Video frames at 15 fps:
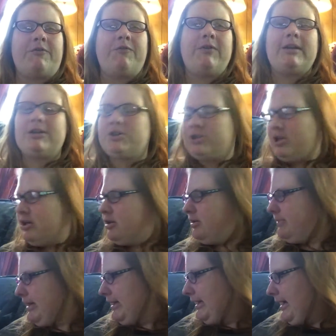finish under
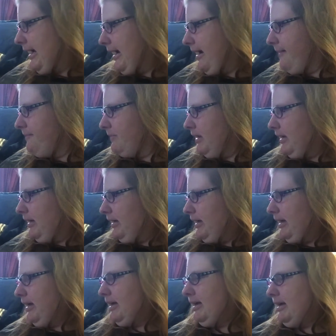my cap,
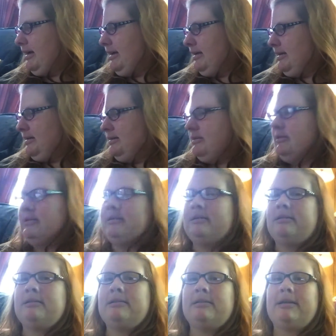and
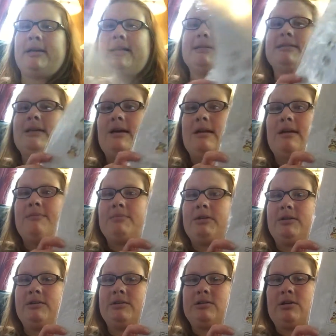like I said, I'm going
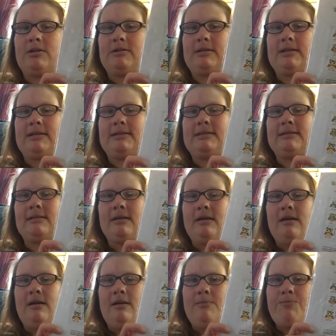to start this
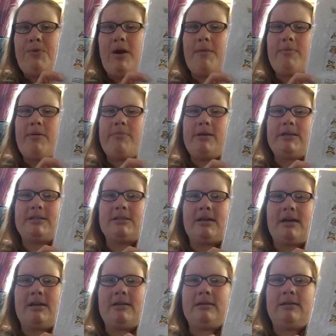probably
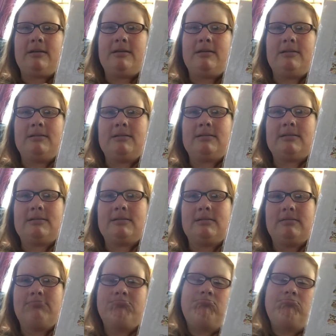tonight because,